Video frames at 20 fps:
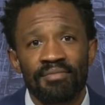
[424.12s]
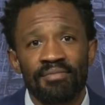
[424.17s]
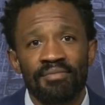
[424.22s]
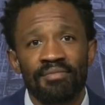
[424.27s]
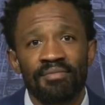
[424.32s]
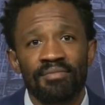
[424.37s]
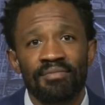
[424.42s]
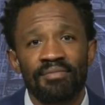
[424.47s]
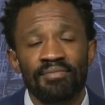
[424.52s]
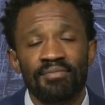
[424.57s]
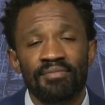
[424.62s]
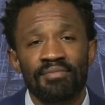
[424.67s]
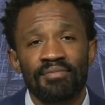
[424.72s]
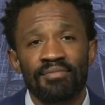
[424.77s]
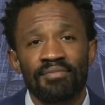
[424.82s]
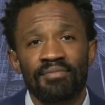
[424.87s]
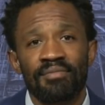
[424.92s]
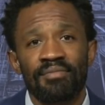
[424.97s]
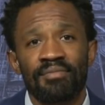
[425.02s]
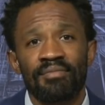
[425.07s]

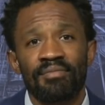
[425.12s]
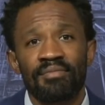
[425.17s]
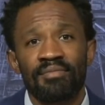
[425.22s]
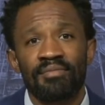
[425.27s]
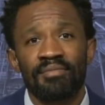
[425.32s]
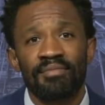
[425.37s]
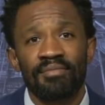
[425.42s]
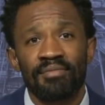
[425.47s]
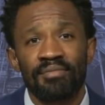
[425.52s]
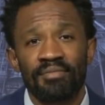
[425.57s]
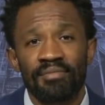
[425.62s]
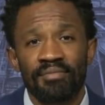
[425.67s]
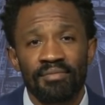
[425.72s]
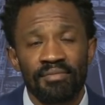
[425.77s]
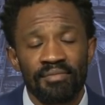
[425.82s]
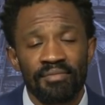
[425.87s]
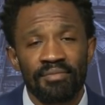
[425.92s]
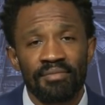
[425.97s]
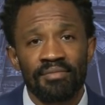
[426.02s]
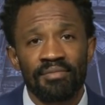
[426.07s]

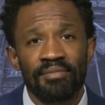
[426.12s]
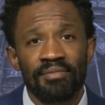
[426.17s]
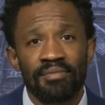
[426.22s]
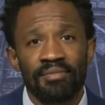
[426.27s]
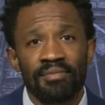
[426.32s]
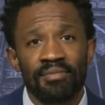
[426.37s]
[no speech]